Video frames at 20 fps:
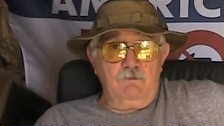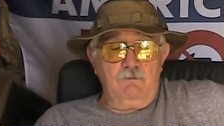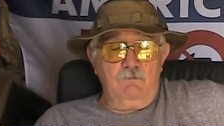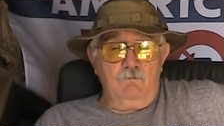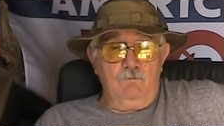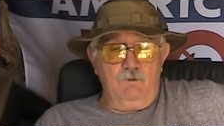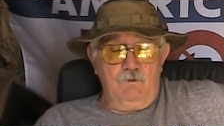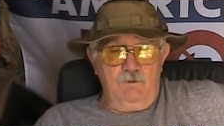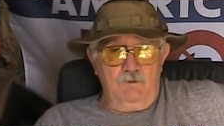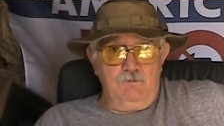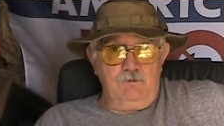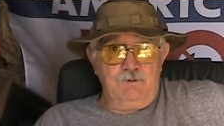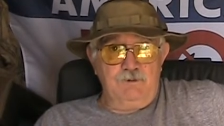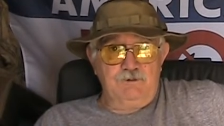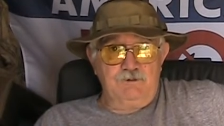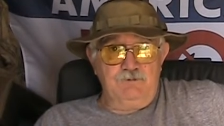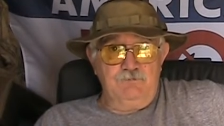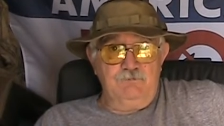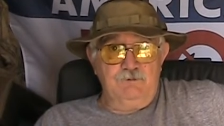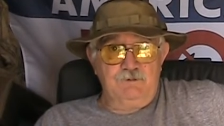will look
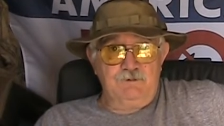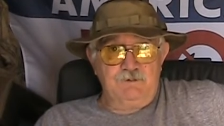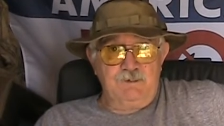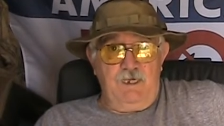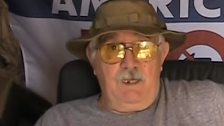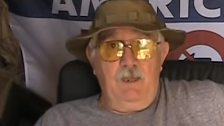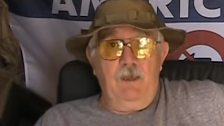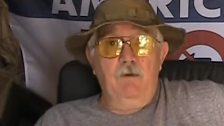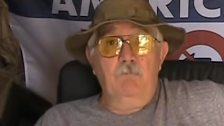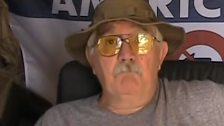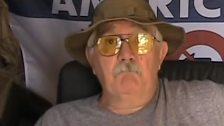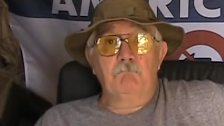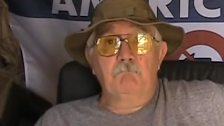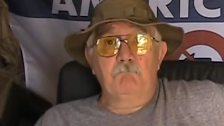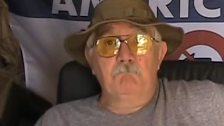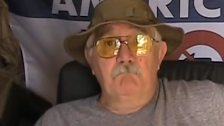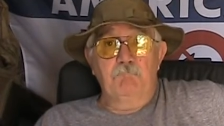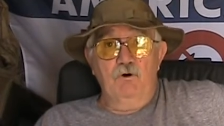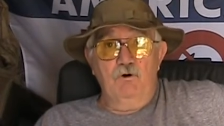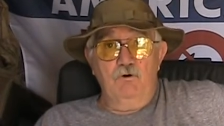at you and say,
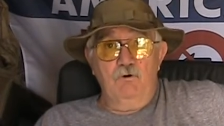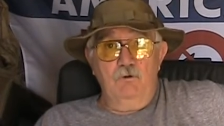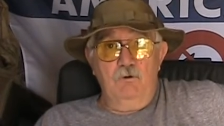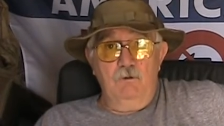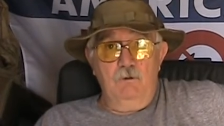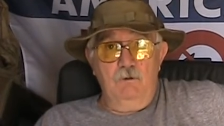oh,